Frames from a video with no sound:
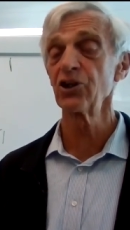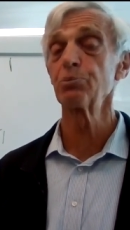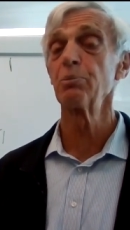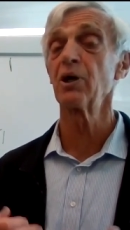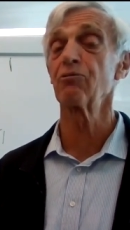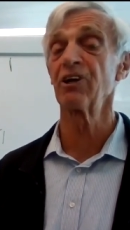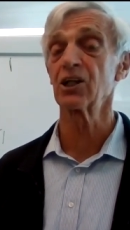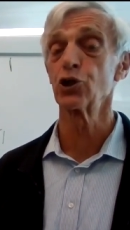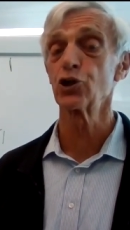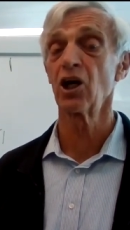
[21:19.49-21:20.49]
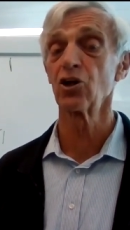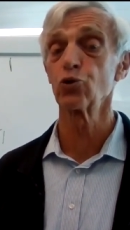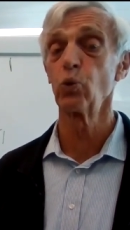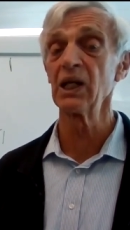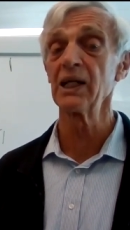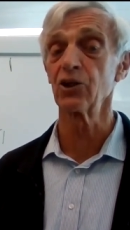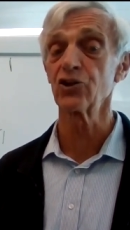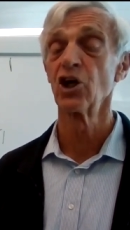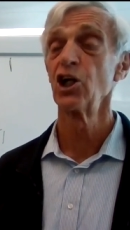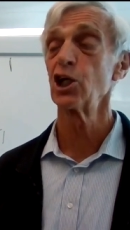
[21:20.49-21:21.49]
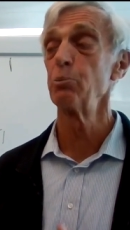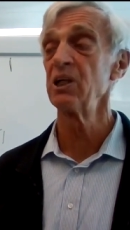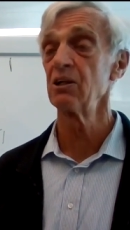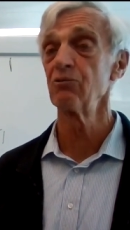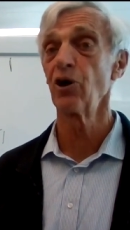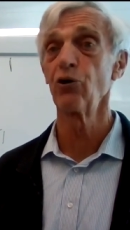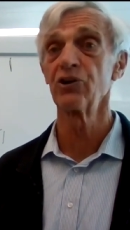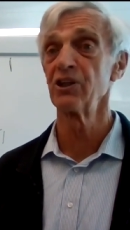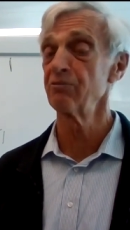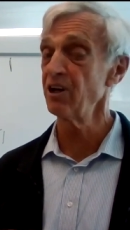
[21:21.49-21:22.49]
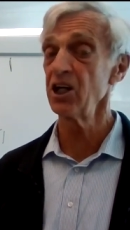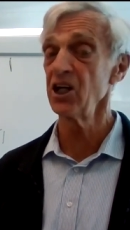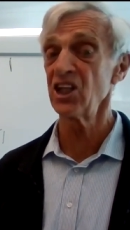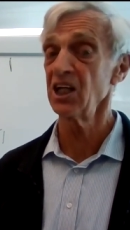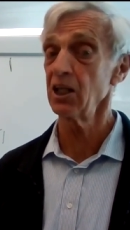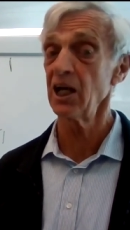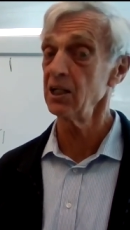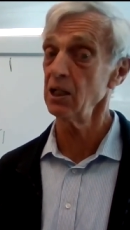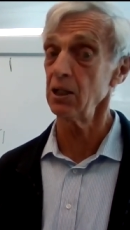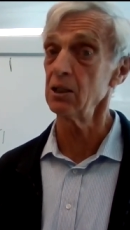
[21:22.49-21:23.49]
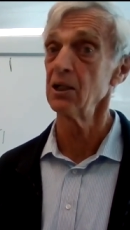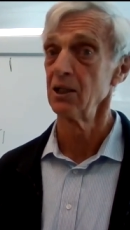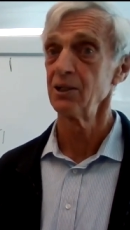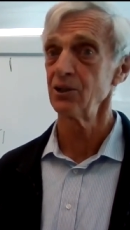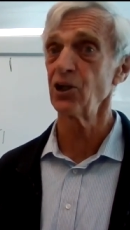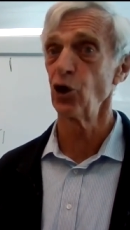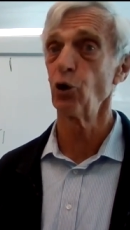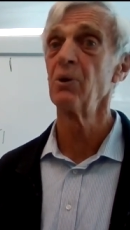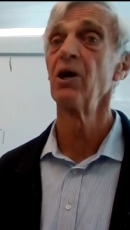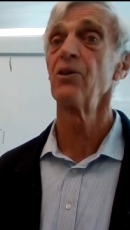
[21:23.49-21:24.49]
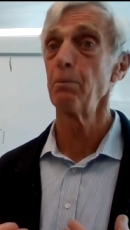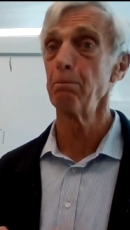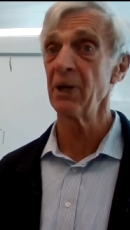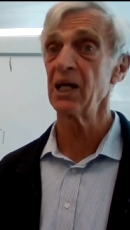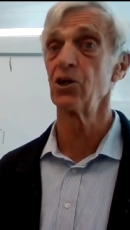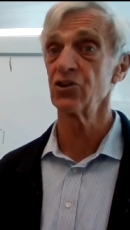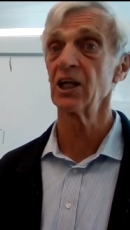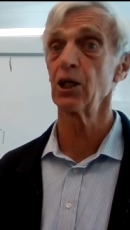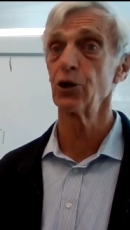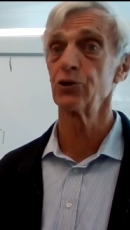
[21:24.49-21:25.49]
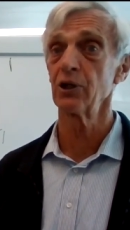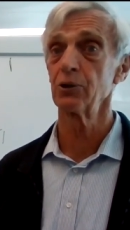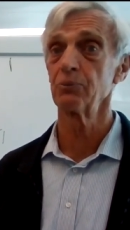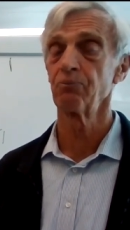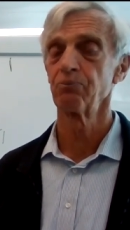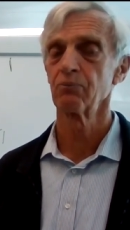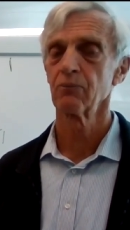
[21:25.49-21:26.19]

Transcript: So this might affect a child's willingness to be involved in the very thing they need to help them manage their low tone.